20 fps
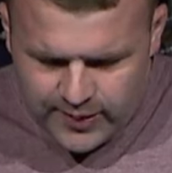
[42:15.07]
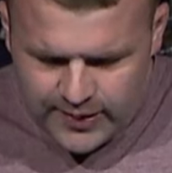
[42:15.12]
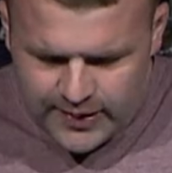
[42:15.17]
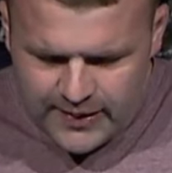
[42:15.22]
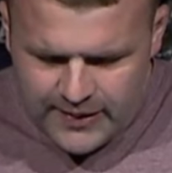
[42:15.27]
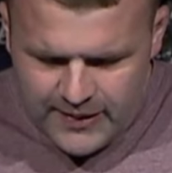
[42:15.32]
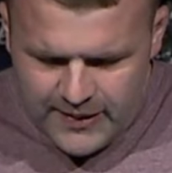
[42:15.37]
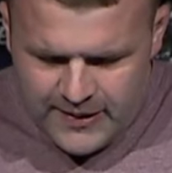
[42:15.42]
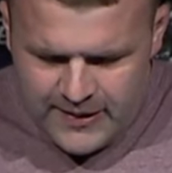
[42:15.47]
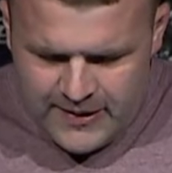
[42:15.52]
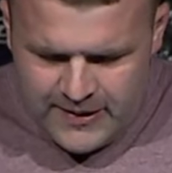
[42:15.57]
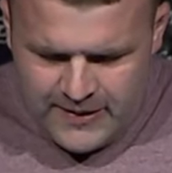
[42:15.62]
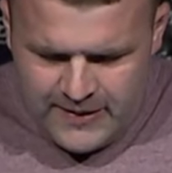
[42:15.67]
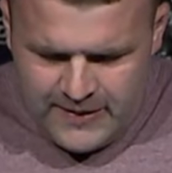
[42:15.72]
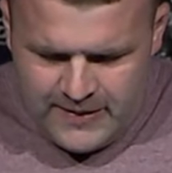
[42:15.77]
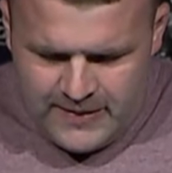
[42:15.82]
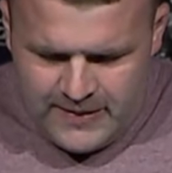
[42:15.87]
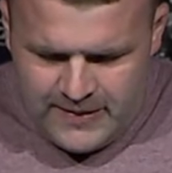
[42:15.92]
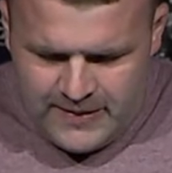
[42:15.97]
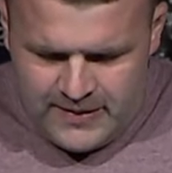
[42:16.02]
But
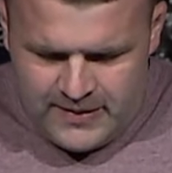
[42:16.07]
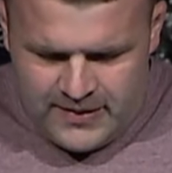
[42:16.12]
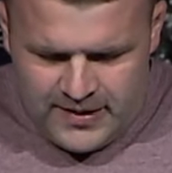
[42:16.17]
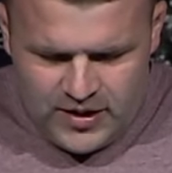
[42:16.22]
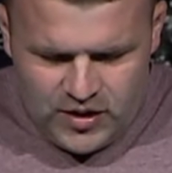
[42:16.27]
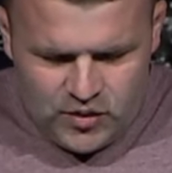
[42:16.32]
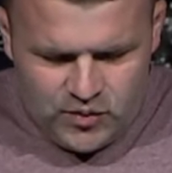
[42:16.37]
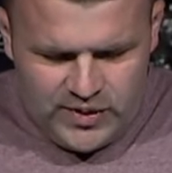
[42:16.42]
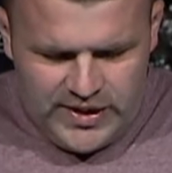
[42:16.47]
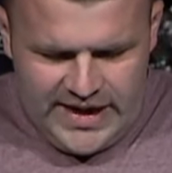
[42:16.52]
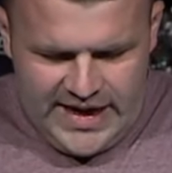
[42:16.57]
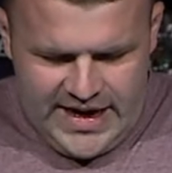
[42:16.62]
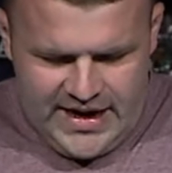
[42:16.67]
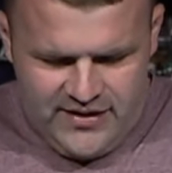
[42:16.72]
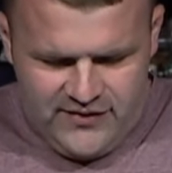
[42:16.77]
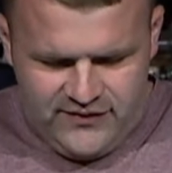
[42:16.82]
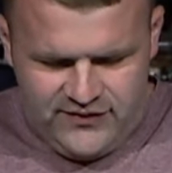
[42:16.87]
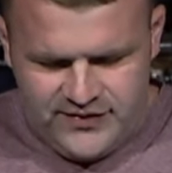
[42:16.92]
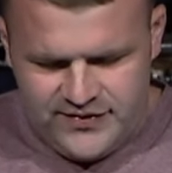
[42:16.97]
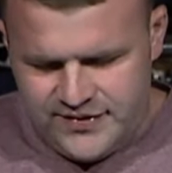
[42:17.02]
here we
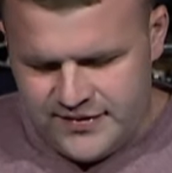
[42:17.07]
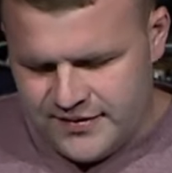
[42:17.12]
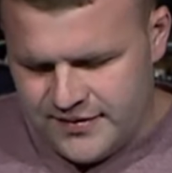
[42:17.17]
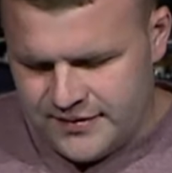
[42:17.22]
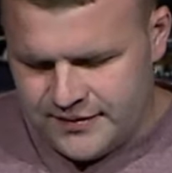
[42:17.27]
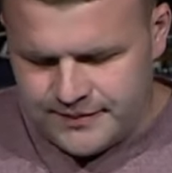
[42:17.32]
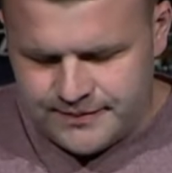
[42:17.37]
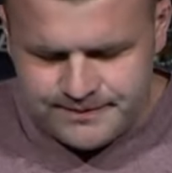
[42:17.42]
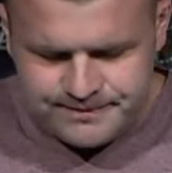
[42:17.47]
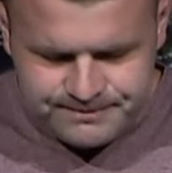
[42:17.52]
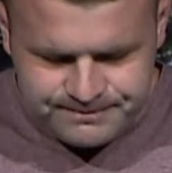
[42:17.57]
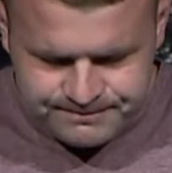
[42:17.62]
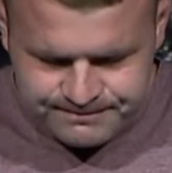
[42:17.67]
have the